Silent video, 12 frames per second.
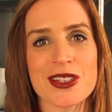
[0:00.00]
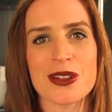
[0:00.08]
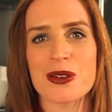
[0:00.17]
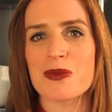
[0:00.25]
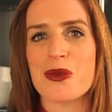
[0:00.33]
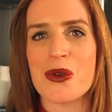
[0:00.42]
to
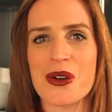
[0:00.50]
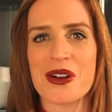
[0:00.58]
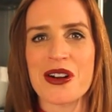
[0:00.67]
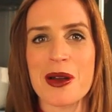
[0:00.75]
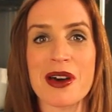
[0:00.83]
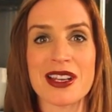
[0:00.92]
learn more
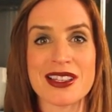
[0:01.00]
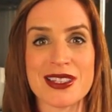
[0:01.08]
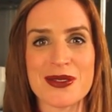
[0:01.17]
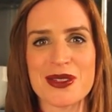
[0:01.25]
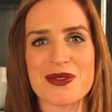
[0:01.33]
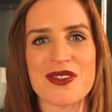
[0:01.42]
about
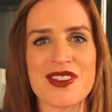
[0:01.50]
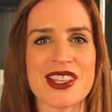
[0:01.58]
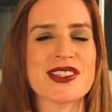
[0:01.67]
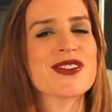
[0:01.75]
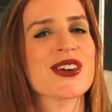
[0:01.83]
exclusive events for